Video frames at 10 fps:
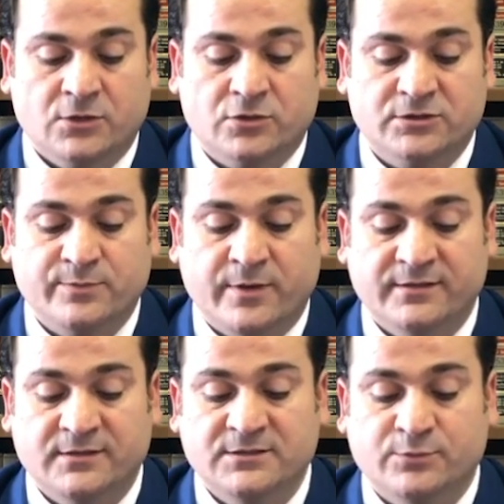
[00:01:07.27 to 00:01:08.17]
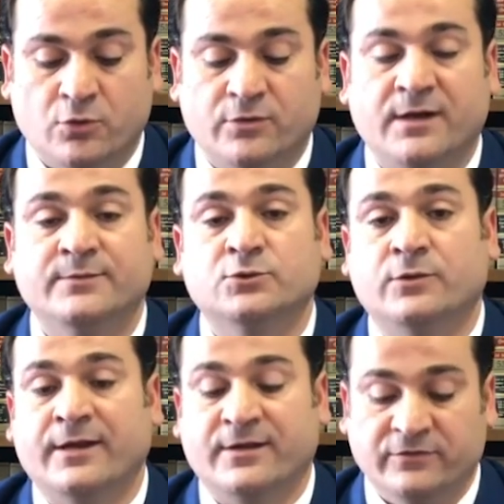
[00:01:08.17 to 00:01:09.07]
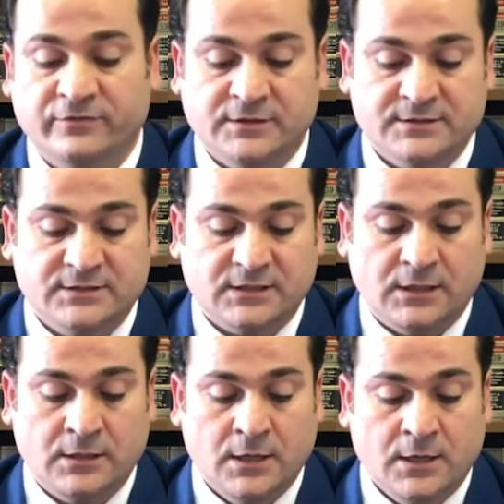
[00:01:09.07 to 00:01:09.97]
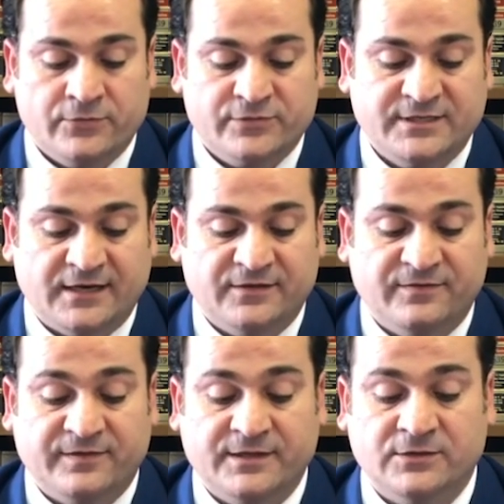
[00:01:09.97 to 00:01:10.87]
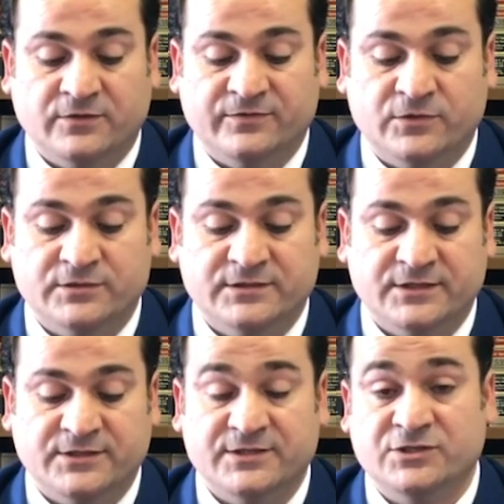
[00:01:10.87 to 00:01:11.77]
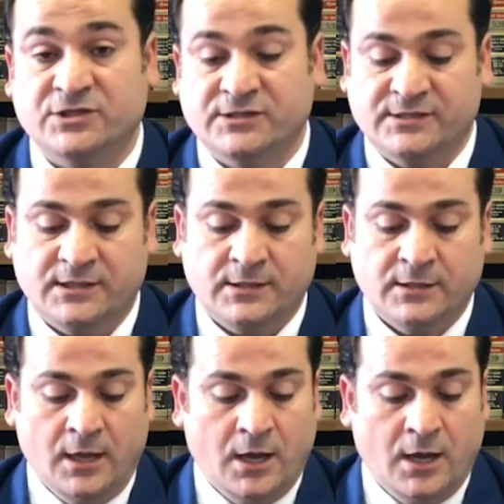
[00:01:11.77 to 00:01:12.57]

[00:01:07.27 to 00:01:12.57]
Correspondence programs or equivalency certificate, of course, such as GED,